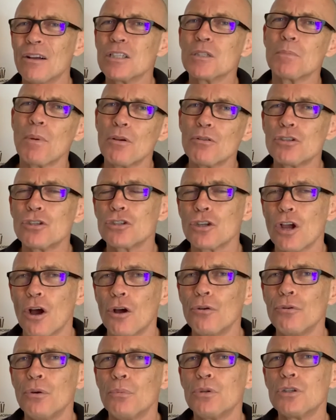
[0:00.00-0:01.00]
I suppose
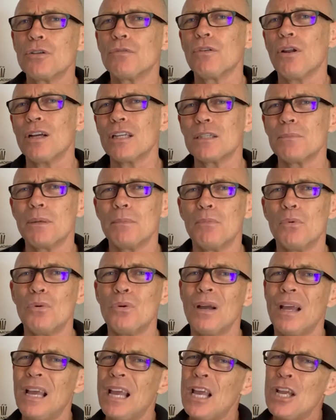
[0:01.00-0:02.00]
so. Would you have liked a bit
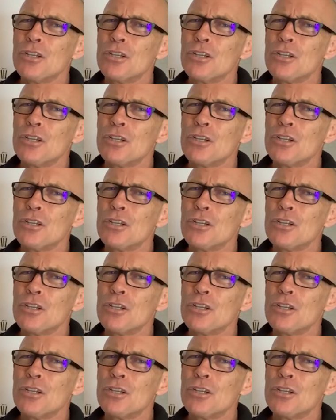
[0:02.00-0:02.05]
more?